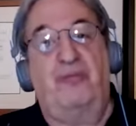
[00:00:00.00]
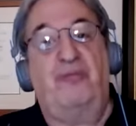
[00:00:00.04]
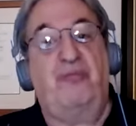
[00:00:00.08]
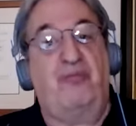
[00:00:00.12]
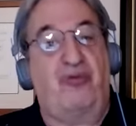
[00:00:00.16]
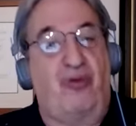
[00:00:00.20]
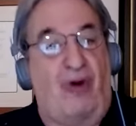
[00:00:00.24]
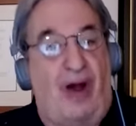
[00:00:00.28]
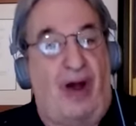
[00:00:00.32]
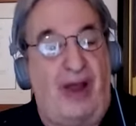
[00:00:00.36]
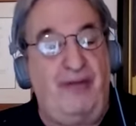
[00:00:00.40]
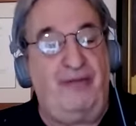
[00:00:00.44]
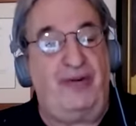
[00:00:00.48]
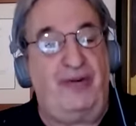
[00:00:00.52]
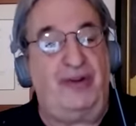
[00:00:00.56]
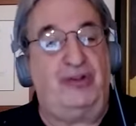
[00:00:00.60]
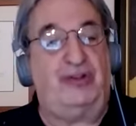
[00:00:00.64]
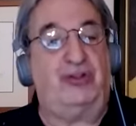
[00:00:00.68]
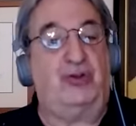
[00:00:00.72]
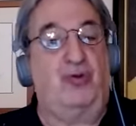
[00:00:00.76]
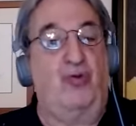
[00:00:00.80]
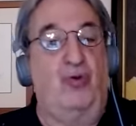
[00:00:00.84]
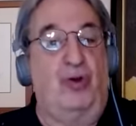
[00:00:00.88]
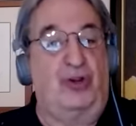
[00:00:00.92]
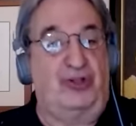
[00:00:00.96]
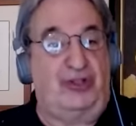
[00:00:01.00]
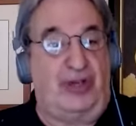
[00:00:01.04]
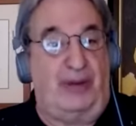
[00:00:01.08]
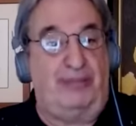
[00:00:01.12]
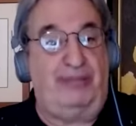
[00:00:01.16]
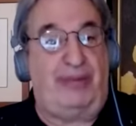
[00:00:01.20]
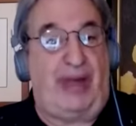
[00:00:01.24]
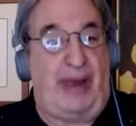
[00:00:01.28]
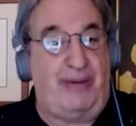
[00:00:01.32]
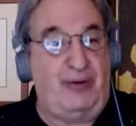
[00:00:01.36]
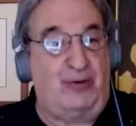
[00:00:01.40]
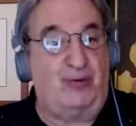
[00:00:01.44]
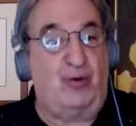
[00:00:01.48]
private schools,
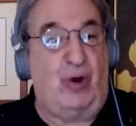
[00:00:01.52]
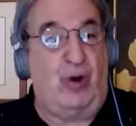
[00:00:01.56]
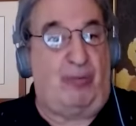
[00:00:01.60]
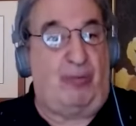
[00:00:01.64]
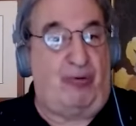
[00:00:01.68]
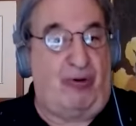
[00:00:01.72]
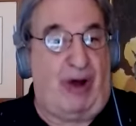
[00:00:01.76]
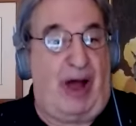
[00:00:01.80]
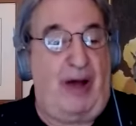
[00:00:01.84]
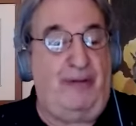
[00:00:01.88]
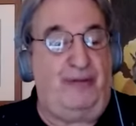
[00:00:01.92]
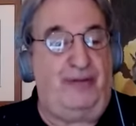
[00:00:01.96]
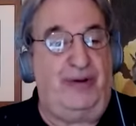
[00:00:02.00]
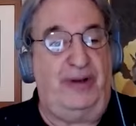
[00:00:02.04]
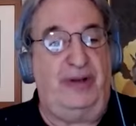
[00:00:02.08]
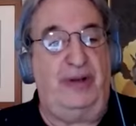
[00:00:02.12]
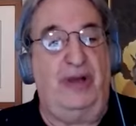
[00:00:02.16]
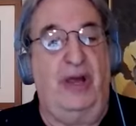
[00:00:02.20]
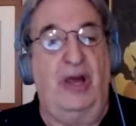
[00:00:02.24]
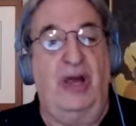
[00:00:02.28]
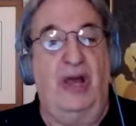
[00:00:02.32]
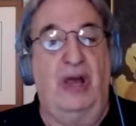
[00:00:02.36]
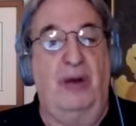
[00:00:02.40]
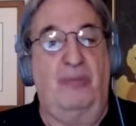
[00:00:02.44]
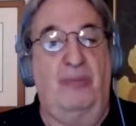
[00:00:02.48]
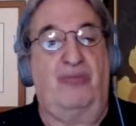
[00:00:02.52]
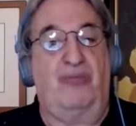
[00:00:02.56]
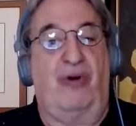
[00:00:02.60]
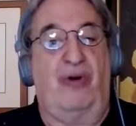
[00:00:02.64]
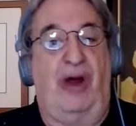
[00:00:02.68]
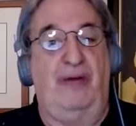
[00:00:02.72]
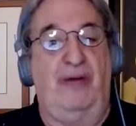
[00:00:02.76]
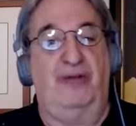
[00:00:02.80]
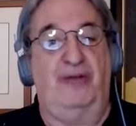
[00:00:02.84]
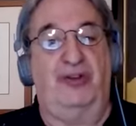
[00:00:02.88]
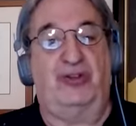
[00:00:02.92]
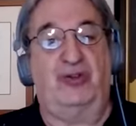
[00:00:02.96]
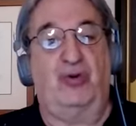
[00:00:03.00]
sometimes for-profit
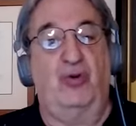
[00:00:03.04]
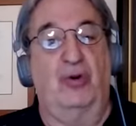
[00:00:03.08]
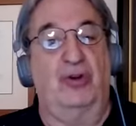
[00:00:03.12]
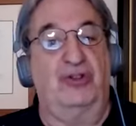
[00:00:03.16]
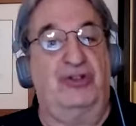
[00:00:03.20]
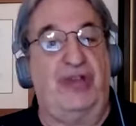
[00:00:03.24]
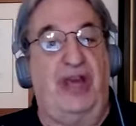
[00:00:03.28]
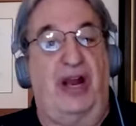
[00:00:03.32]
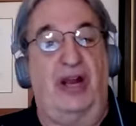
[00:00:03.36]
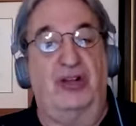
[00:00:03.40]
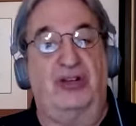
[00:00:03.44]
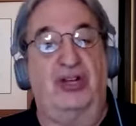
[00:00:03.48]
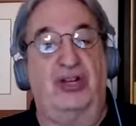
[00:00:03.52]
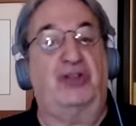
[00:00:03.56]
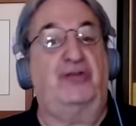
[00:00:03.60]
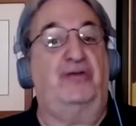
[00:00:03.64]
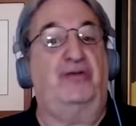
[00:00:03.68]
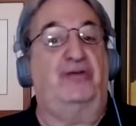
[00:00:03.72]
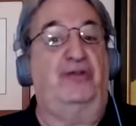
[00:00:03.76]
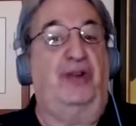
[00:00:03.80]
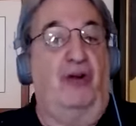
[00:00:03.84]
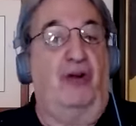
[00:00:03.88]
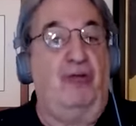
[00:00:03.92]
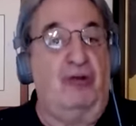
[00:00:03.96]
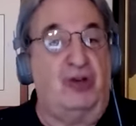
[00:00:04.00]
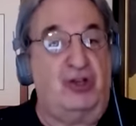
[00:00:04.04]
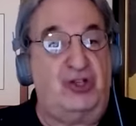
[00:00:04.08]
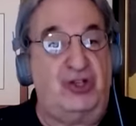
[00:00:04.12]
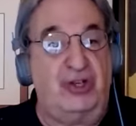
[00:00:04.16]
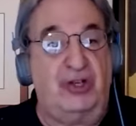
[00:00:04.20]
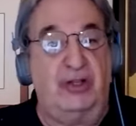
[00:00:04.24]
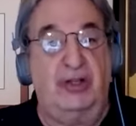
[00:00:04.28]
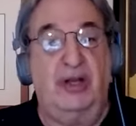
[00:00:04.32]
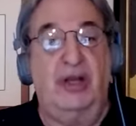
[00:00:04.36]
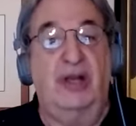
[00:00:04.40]
private schools, that are just flourishing.